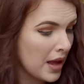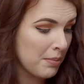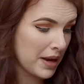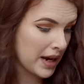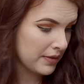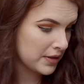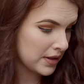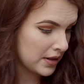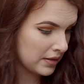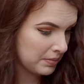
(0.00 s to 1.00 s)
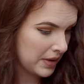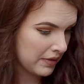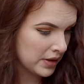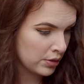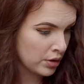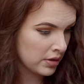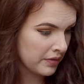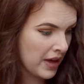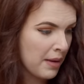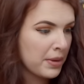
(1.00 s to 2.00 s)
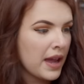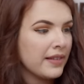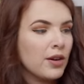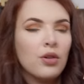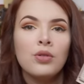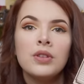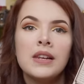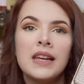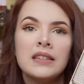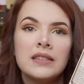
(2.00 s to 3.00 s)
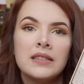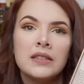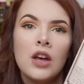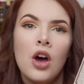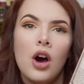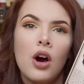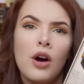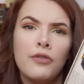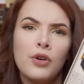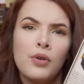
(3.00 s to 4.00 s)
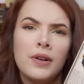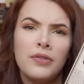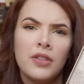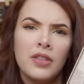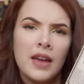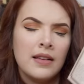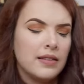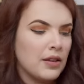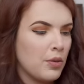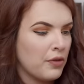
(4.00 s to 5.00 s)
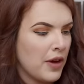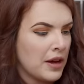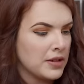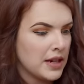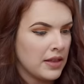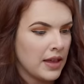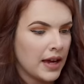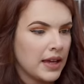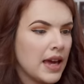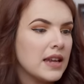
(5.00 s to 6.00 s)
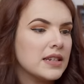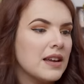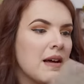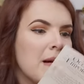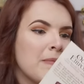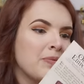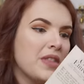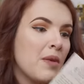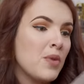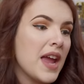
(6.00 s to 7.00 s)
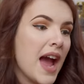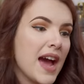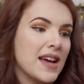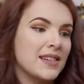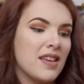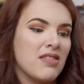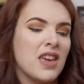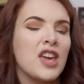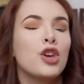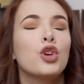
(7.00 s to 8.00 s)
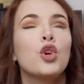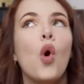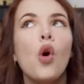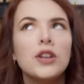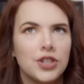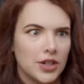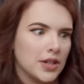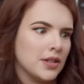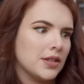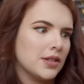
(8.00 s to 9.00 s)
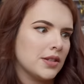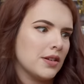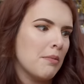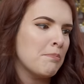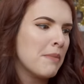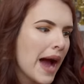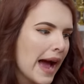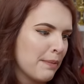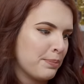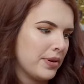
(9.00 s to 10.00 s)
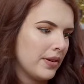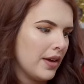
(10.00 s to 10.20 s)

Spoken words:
May have to have a little Google of that. But yeah, it's got all the lists of all of the things that were found in that kit. Then we had the gorgeous map.